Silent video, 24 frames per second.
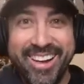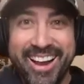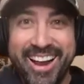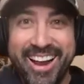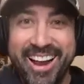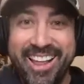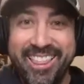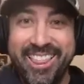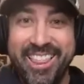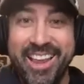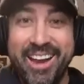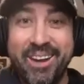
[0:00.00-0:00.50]

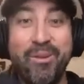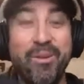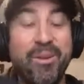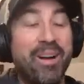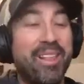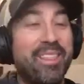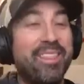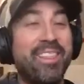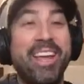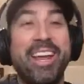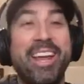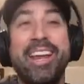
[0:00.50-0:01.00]
and
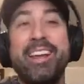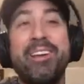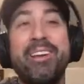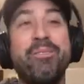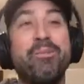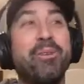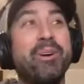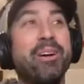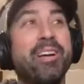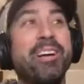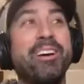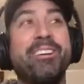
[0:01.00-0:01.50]
they
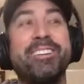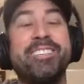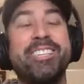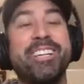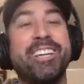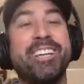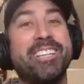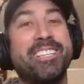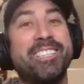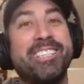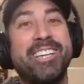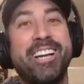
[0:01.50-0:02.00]
will
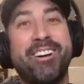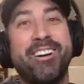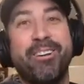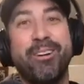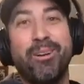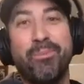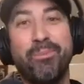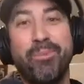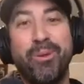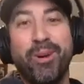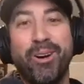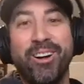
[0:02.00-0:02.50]
just tear it
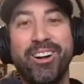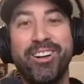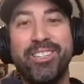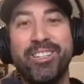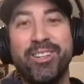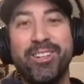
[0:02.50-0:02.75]
apart.